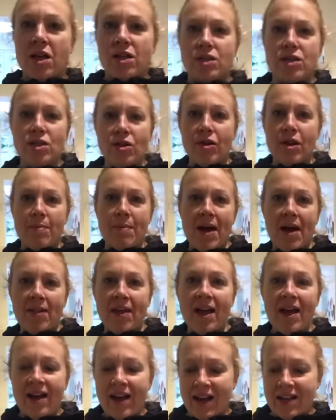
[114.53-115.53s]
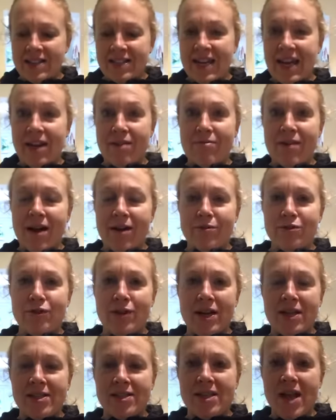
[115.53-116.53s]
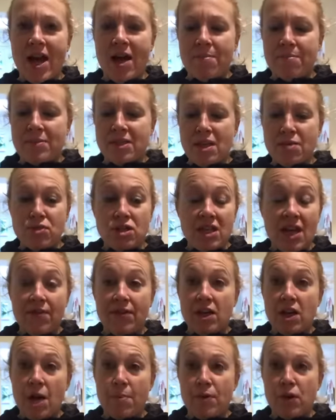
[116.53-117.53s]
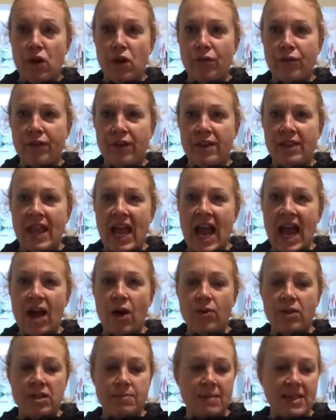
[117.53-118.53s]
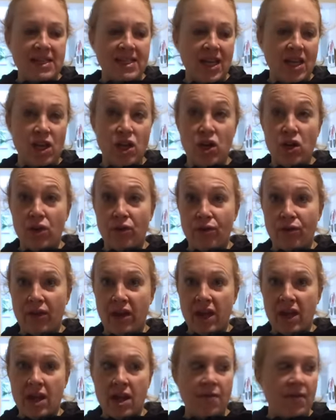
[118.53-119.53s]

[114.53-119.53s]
Sorry about that, I had to get Ralph dressed. So I'm just having a cup of coffee now. This is my second coffee.